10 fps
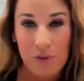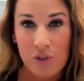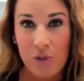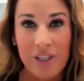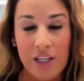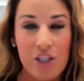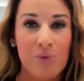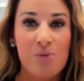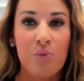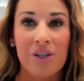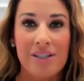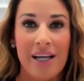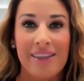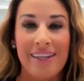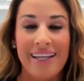so you can get so much more
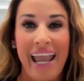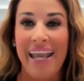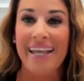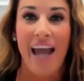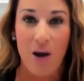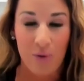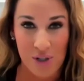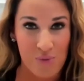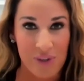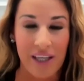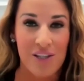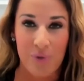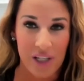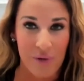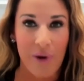done than eight hours with kids
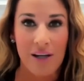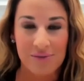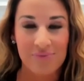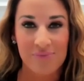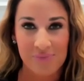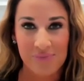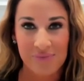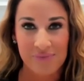running around. Mm -hmm.